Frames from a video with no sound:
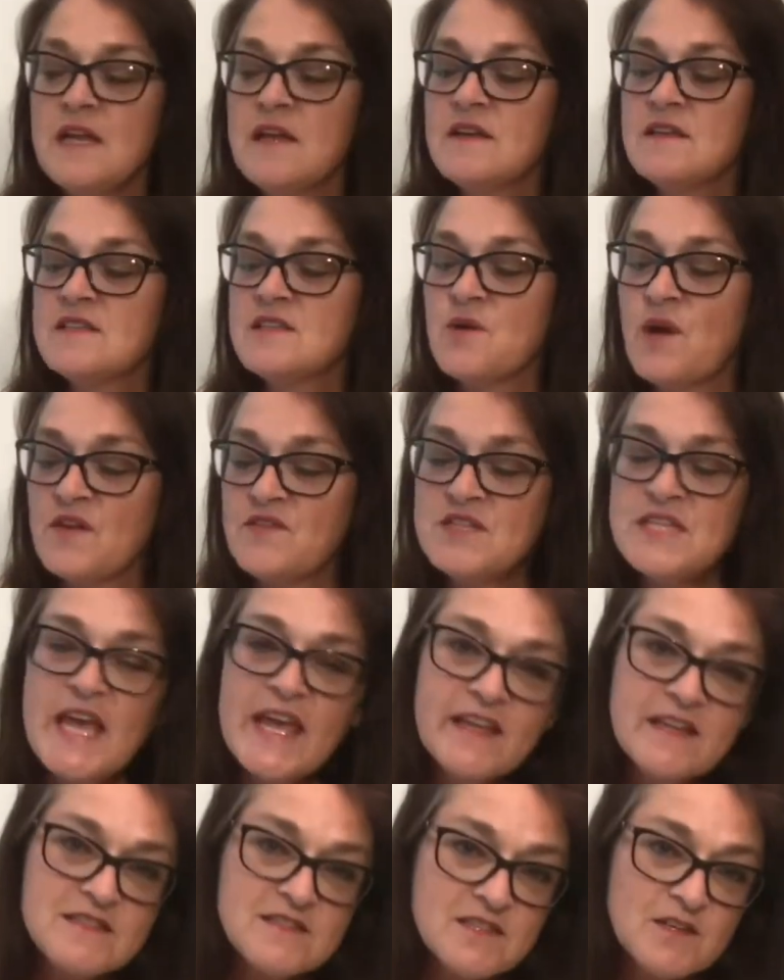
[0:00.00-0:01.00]
So I've
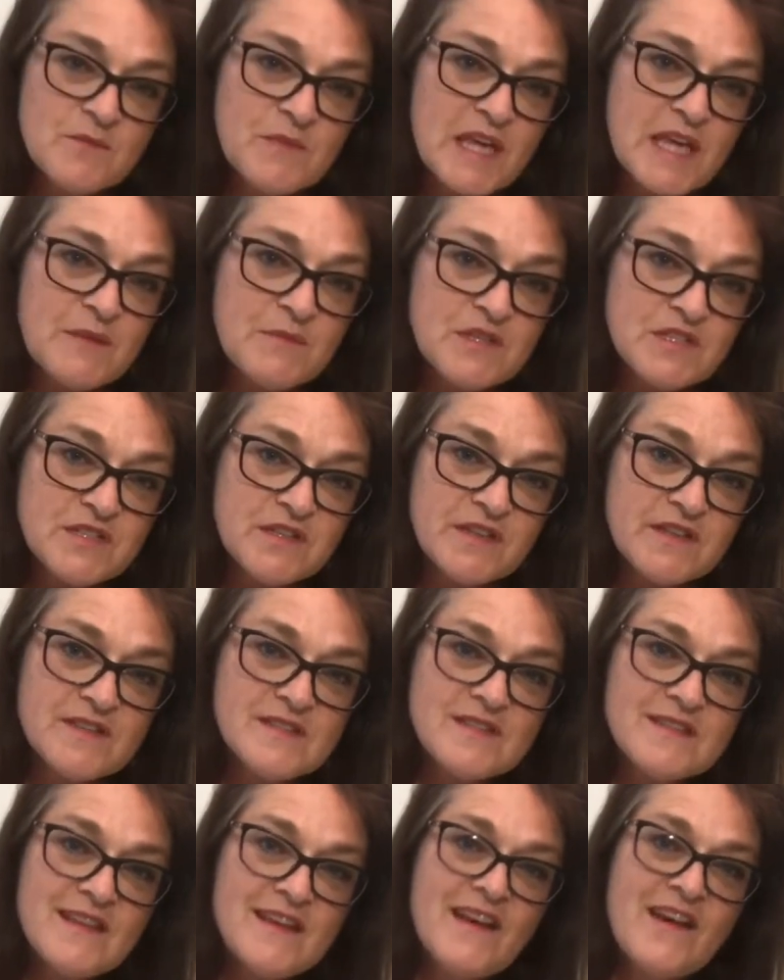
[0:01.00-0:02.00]
taken some
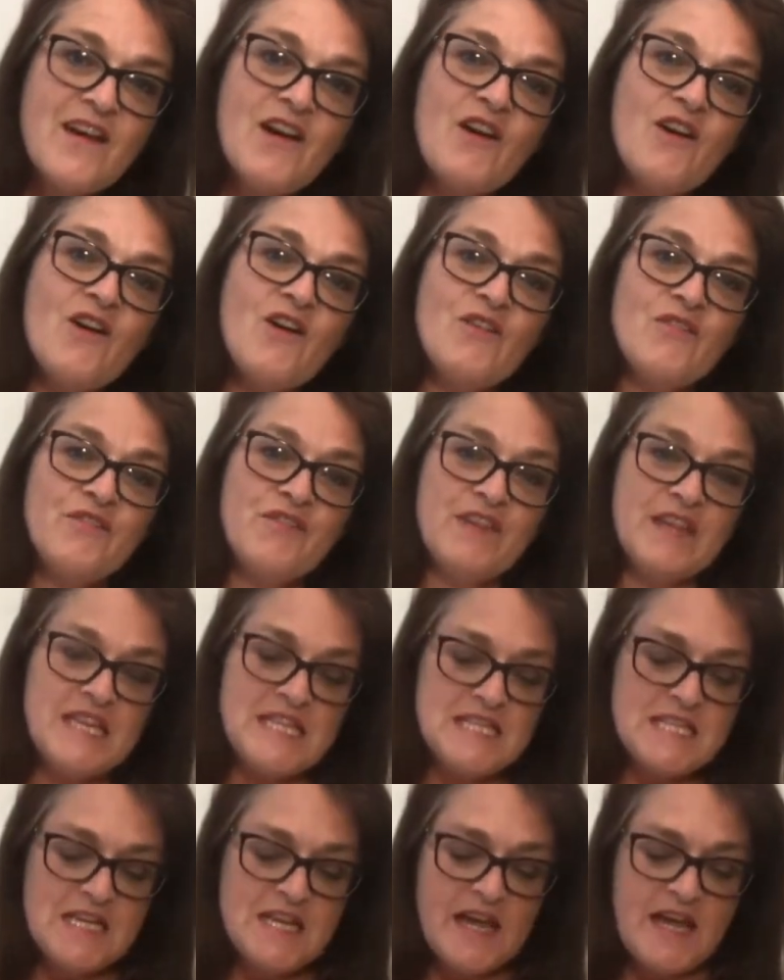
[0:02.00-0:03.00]
images off the
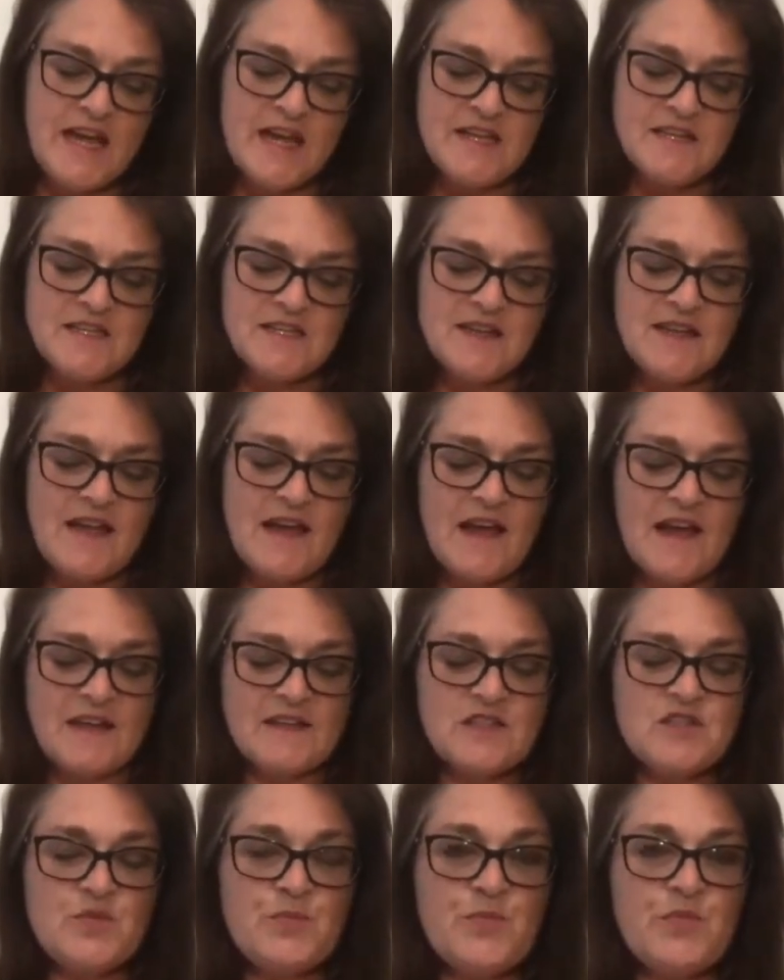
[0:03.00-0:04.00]
internet
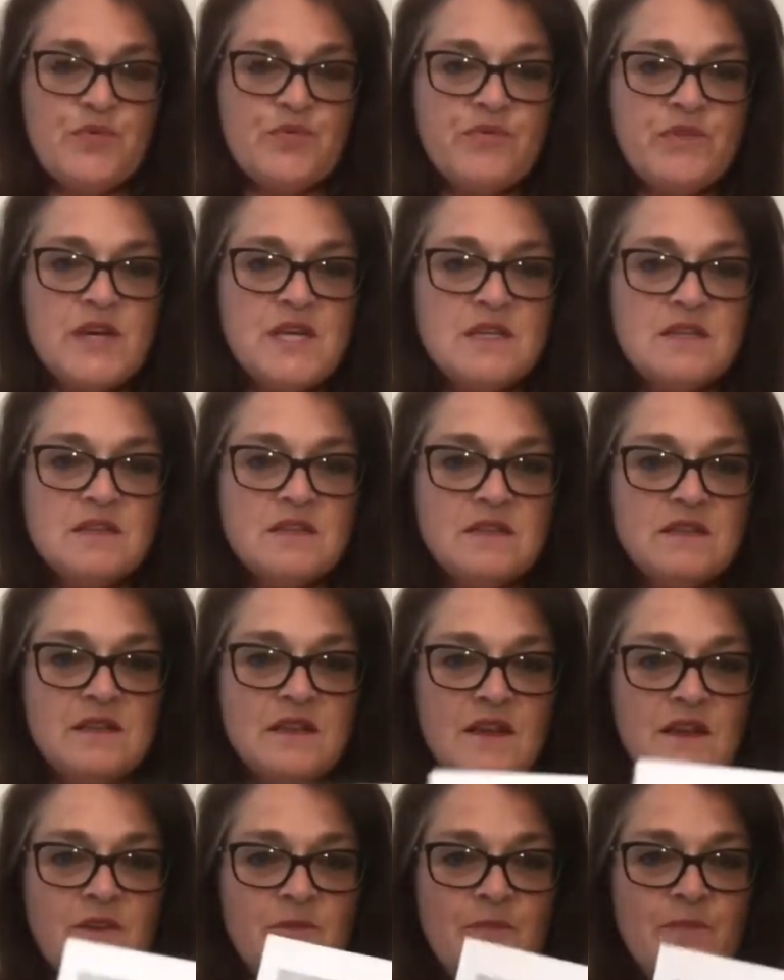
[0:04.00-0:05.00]
and printed
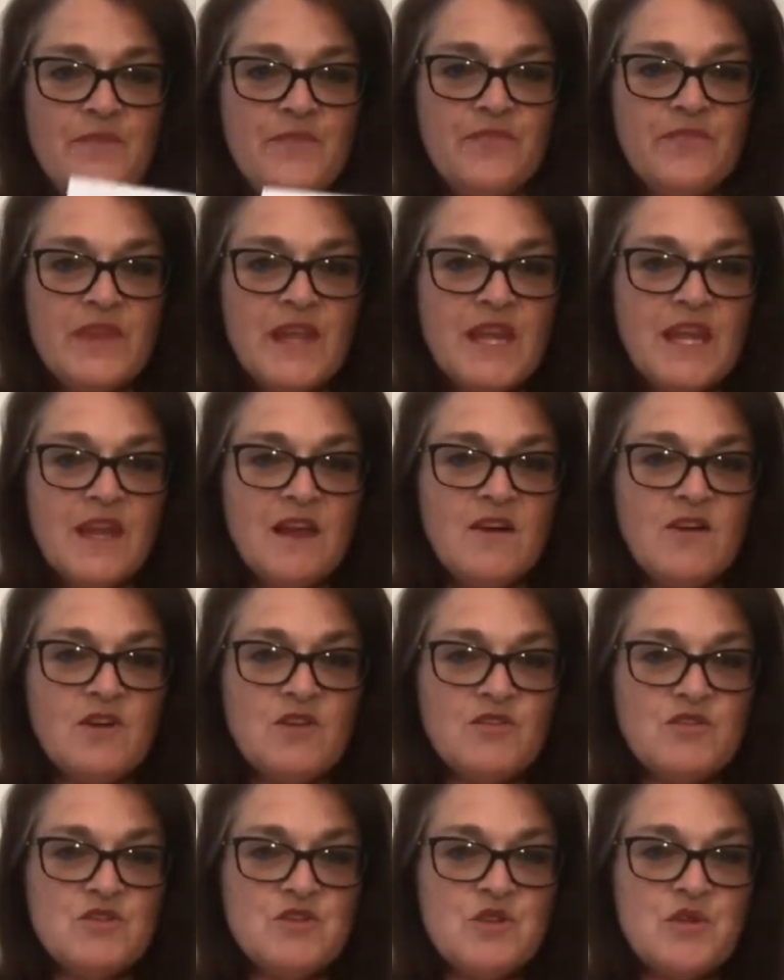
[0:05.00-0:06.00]
them
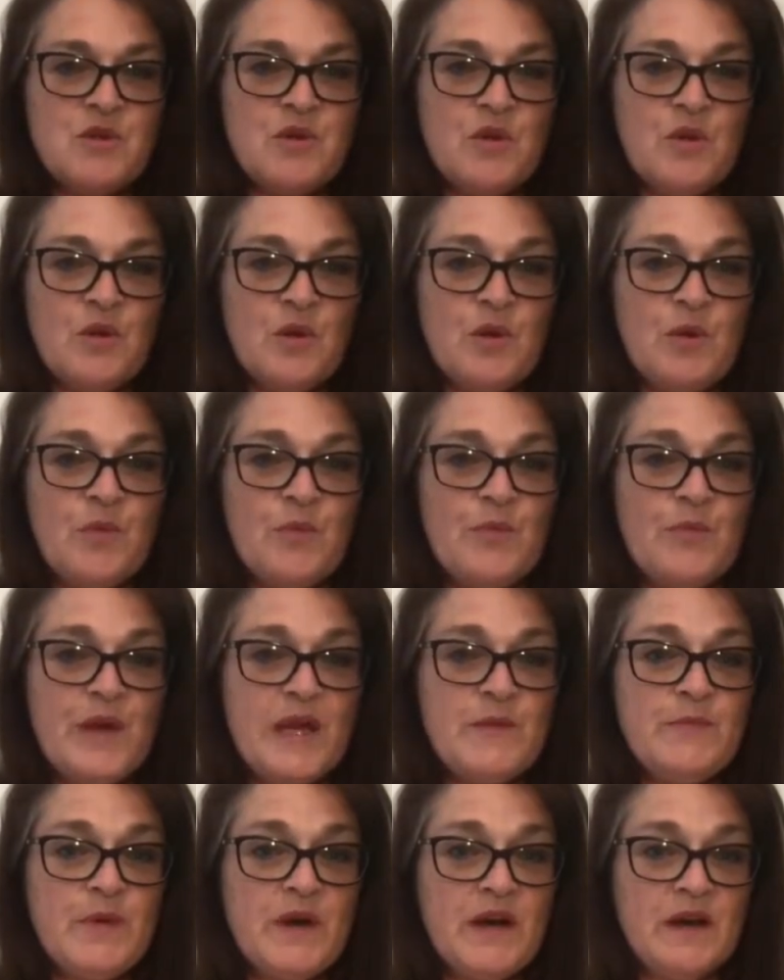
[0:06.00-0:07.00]
onto
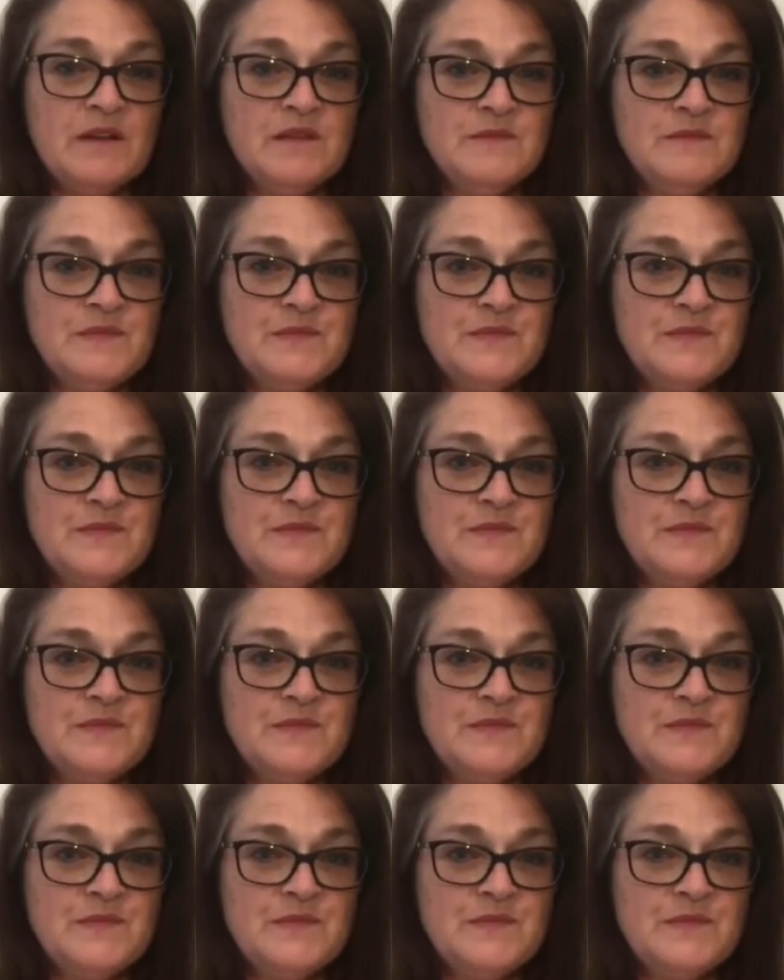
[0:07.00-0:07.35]
paper.